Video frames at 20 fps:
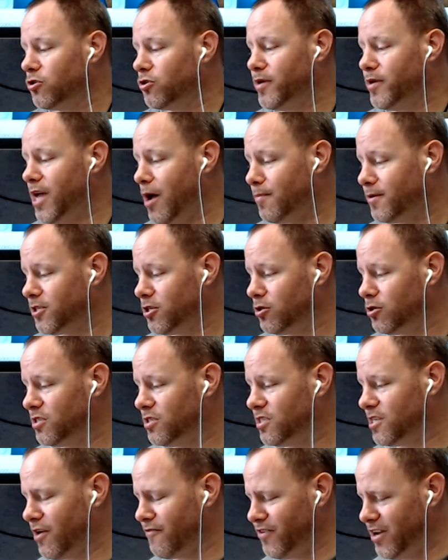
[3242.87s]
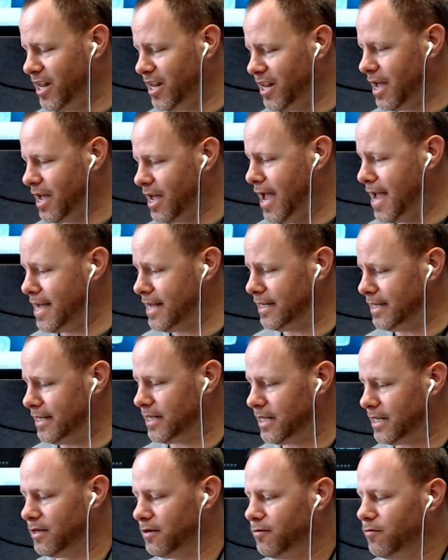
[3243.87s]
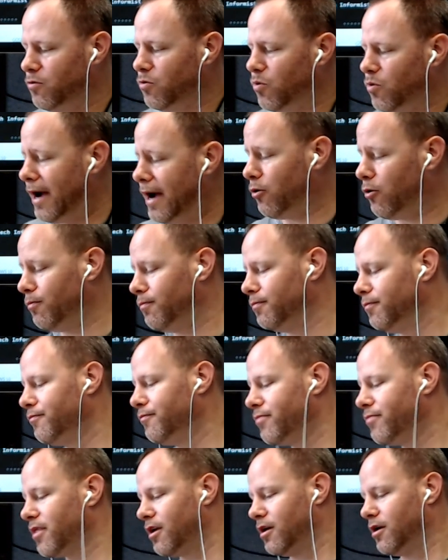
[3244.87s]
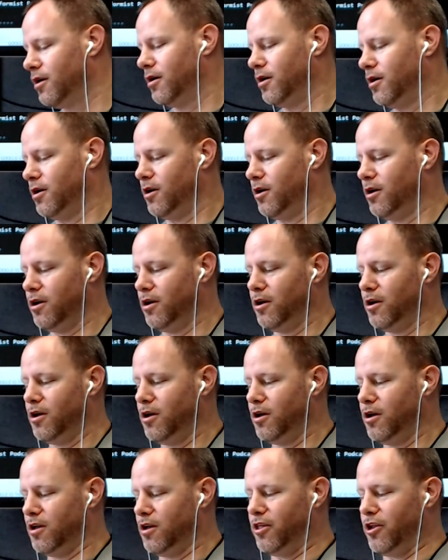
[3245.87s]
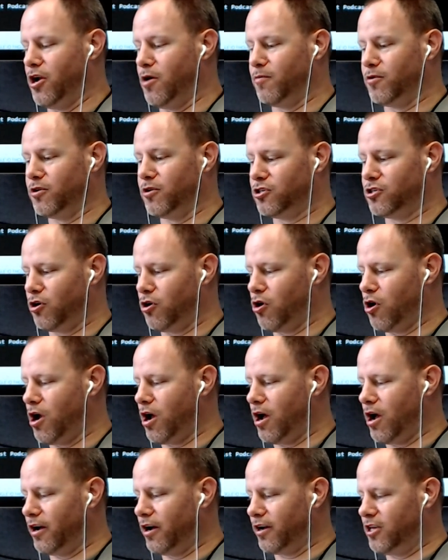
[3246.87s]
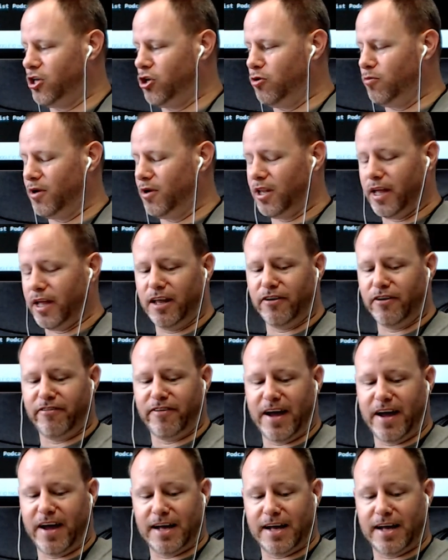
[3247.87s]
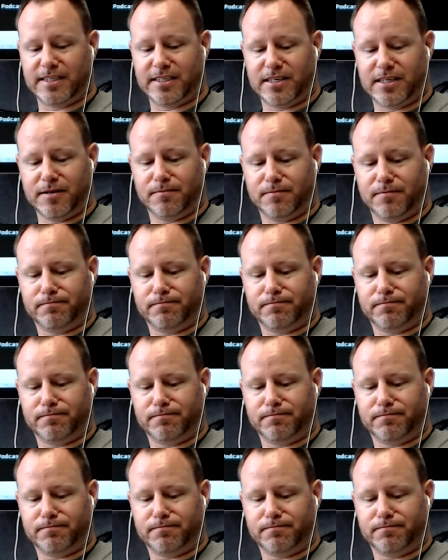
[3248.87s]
will be episode 78. Wow. The numbers are accumulating fast.